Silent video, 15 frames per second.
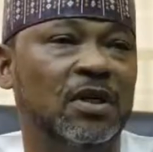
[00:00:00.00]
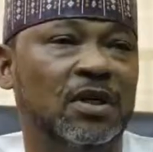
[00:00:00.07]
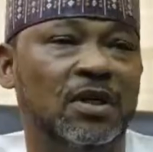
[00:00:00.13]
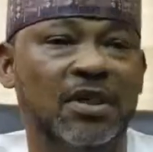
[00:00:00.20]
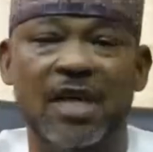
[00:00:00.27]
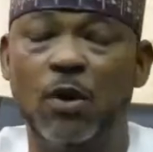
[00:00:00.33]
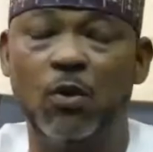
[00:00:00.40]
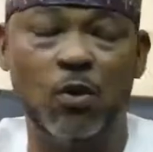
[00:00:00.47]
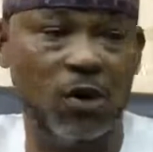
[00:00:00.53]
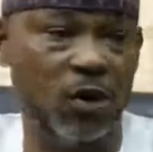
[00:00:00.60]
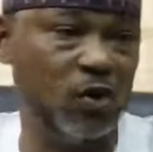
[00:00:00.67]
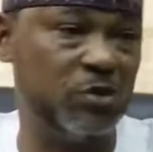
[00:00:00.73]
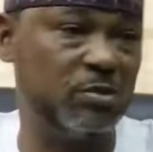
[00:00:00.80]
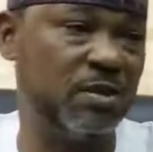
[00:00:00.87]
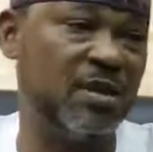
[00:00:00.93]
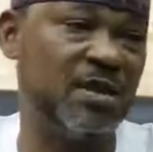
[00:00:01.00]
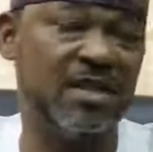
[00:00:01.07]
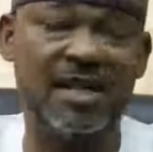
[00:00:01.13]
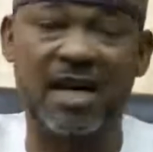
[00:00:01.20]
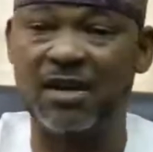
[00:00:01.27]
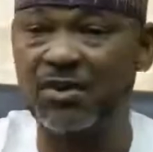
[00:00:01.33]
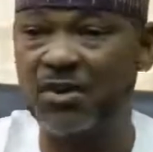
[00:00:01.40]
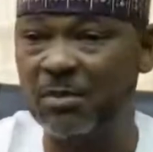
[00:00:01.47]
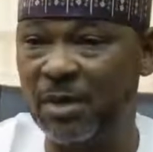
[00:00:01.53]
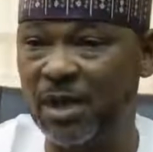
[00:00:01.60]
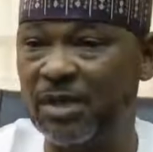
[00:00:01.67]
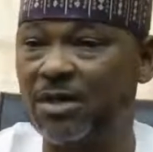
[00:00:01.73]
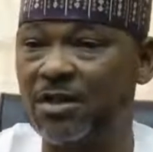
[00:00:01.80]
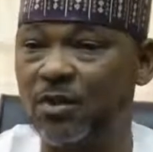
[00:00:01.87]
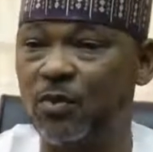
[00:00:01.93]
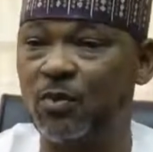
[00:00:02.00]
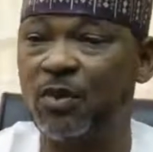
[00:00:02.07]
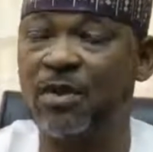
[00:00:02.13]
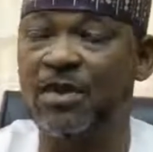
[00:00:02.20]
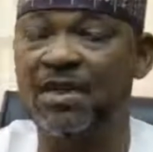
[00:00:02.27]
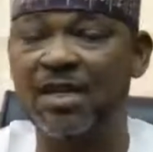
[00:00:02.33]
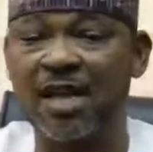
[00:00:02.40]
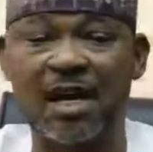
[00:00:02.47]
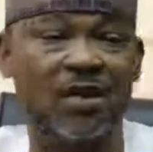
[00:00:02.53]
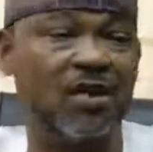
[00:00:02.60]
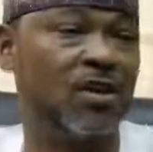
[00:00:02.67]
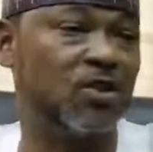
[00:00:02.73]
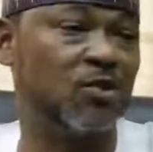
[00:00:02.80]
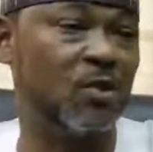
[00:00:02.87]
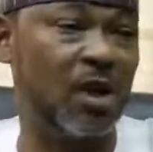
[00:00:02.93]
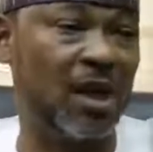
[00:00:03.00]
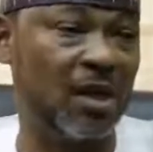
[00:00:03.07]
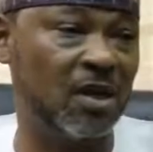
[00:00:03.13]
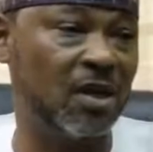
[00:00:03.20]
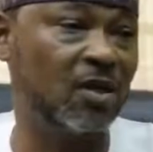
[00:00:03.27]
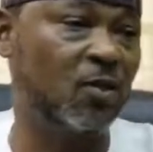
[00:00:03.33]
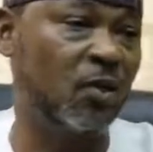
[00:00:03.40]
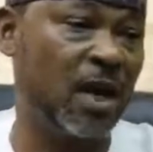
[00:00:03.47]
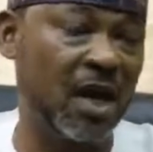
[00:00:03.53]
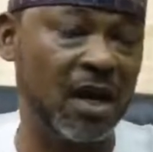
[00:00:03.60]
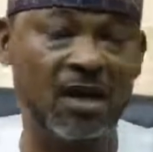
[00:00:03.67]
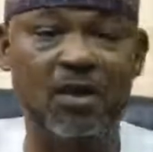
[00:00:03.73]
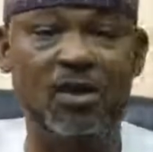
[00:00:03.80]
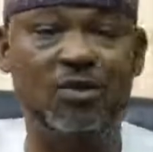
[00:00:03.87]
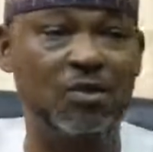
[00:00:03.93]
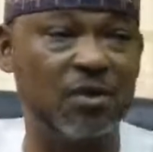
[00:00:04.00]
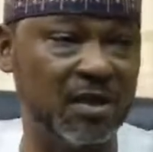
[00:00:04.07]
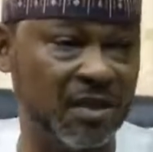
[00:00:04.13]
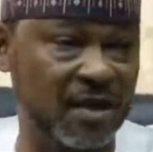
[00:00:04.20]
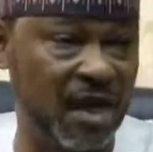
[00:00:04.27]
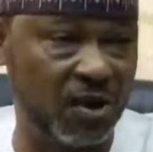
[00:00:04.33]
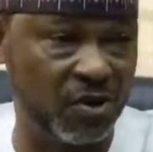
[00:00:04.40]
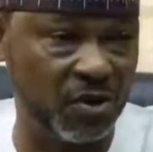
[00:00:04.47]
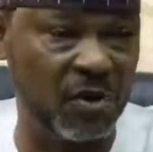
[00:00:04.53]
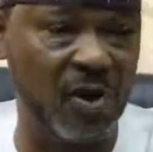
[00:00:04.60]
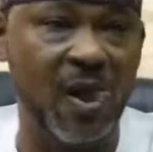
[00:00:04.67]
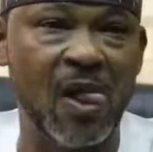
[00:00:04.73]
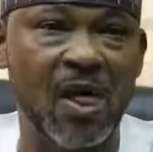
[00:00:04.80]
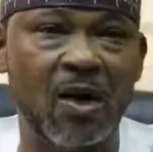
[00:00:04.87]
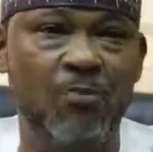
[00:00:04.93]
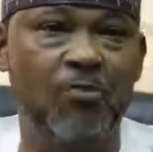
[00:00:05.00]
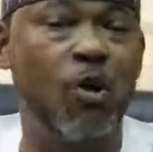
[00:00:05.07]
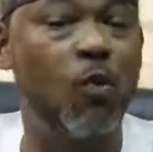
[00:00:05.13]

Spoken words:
there will always be disagreements. We disagree to agree, we agree to disagree. But